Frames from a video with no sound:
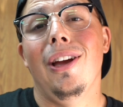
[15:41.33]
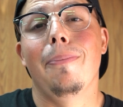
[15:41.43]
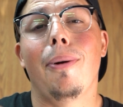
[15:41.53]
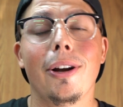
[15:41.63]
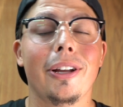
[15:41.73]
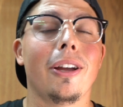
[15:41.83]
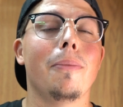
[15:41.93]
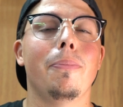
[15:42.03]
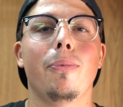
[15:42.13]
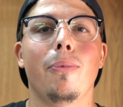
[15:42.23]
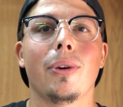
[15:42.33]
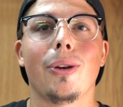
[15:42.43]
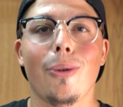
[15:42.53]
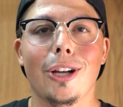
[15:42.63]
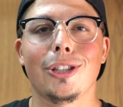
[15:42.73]
Partnering up with
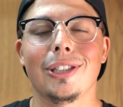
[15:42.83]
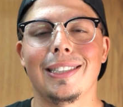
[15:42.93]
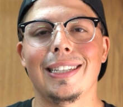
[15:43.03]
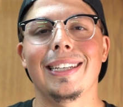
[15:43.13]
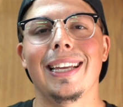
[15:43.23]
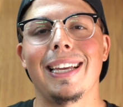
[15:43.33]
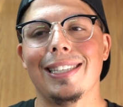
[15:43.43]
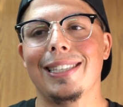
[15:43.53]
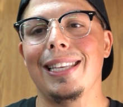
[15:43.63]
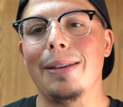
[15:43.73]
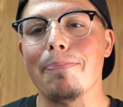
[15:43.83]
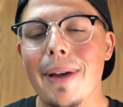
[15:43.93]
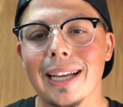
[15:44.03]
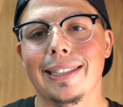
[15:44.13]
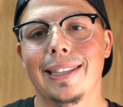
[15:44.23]
Garage 16 is the
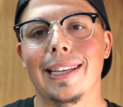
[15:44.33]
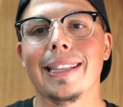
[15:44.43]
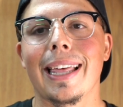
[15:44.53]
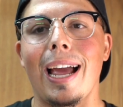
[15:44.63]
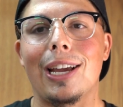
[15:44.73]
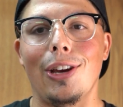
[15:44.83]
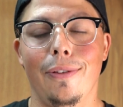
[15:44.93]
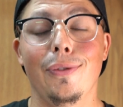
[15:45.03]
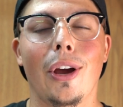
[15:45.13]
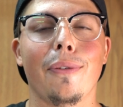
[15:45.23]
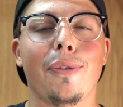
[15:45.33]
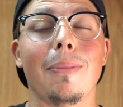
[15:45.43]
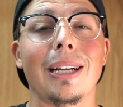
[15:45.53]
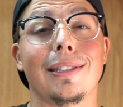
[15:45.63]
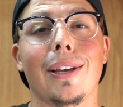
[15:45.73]
best thing that I could have done for
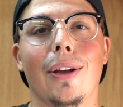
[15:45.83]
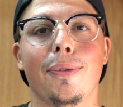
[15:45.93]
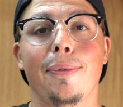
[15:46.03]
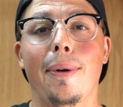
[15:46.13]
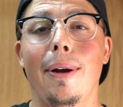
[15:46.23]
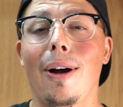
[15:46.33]
myself.